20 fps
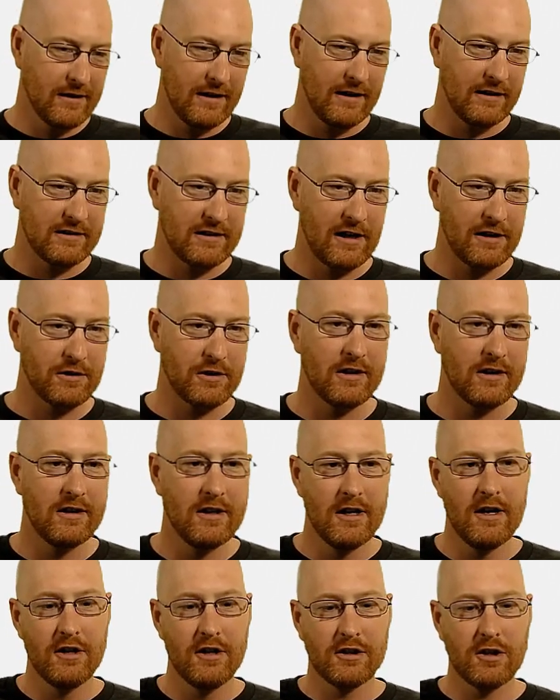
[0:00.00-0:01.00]
etc
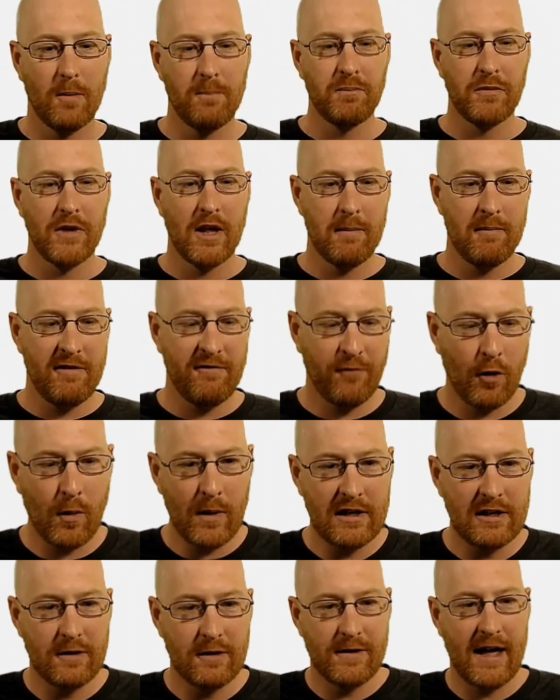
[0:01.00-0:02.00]
so before
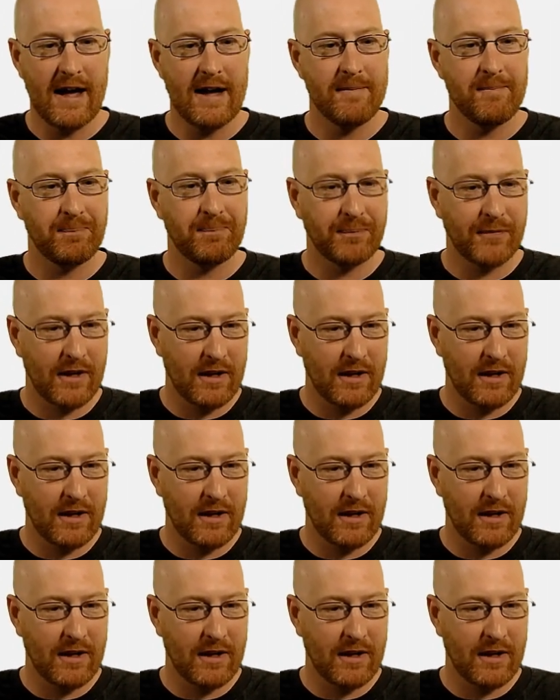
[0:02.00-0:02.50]
we do that